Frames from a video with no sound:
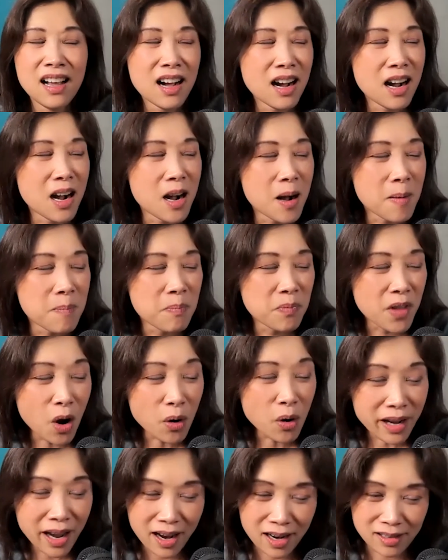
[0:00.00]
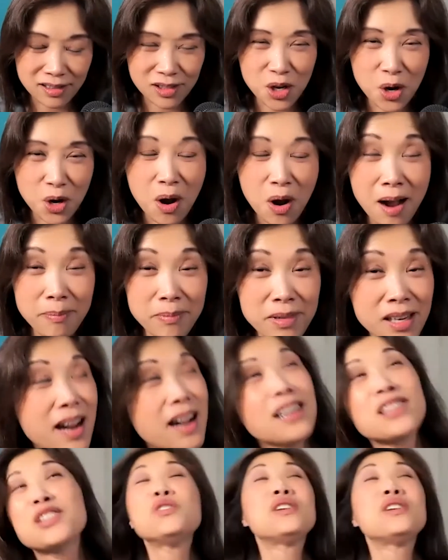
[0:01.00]
Um, okay, so I'm going to
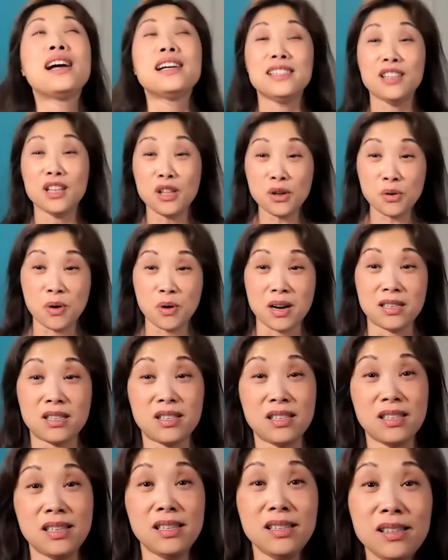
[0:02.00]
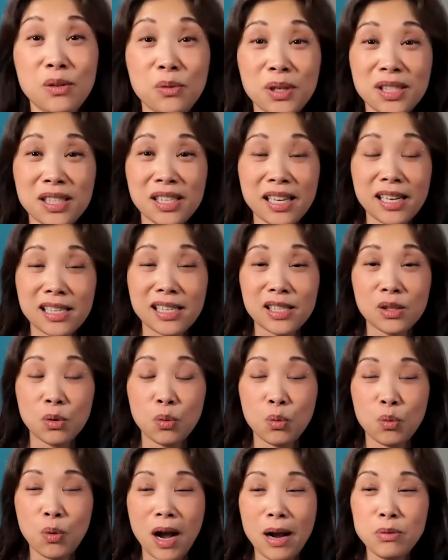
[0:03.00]
ask you guys another question, which is
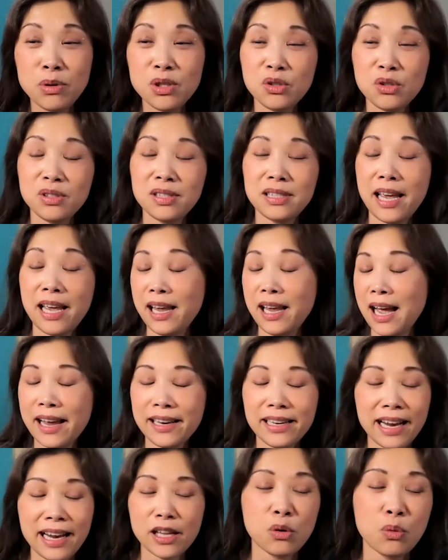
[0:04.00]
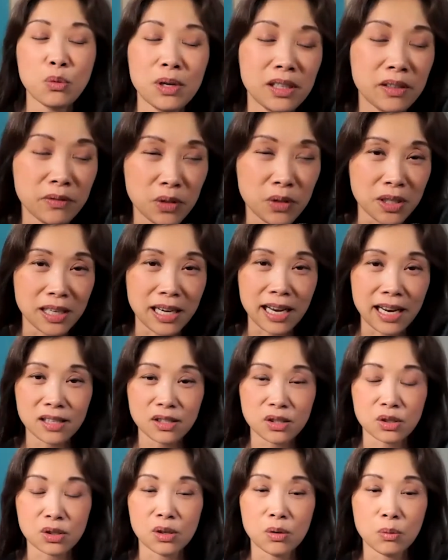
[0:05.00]
why would you say, and either one of you can
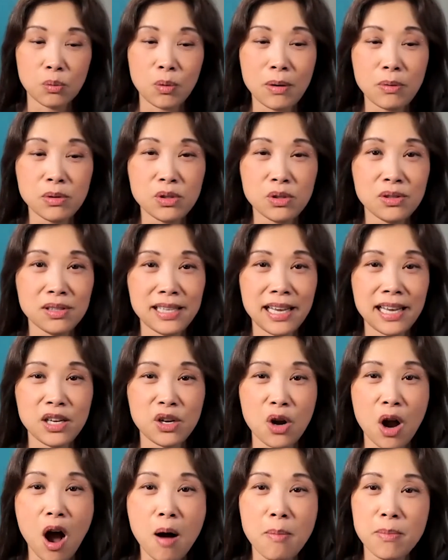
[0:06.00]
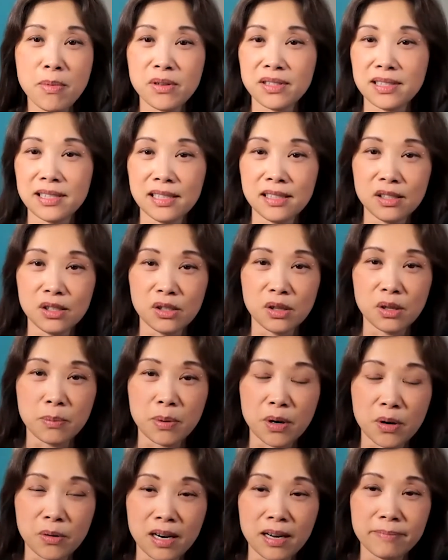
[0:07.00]
answer, why would you say you almost didn't do the
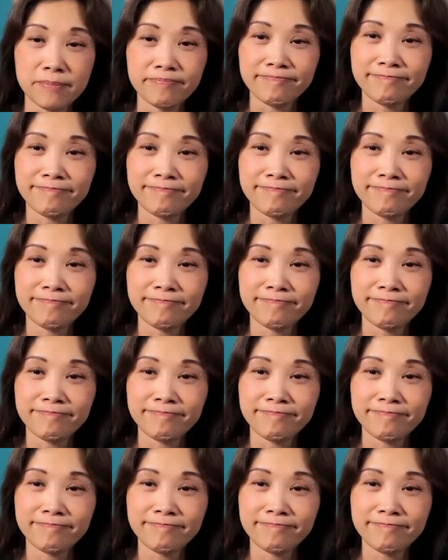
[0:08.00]
program?